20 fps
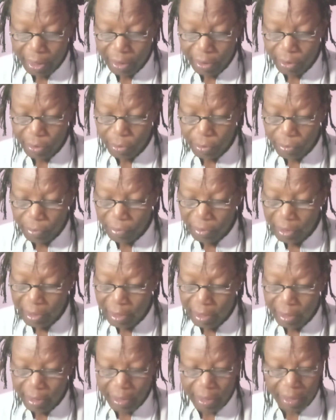So
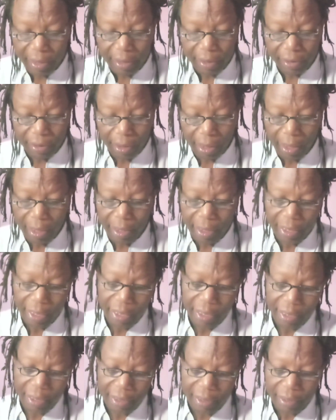physicists track the
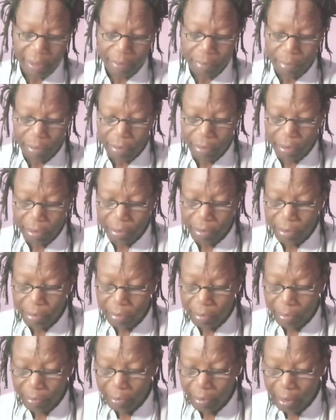energy
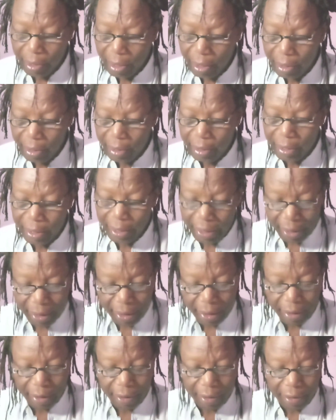produced from their
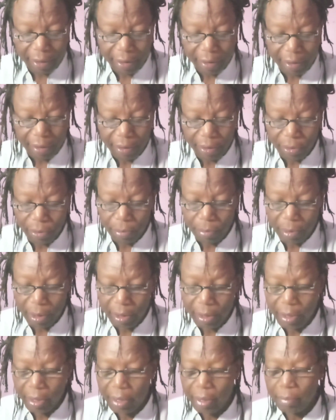decay to
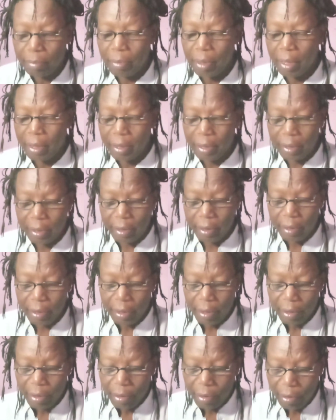measure the mass
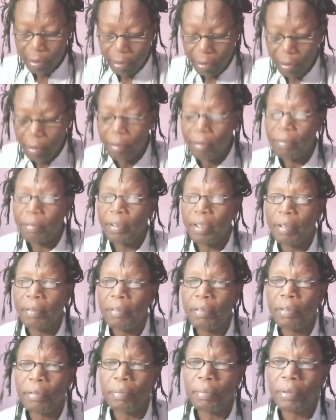of
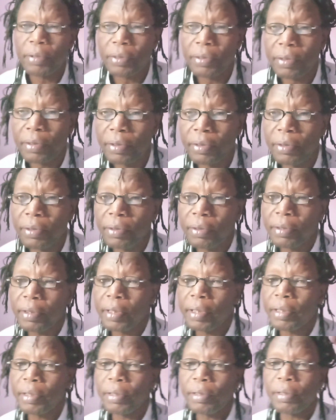W boson. So
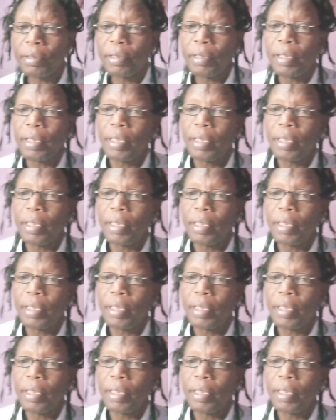they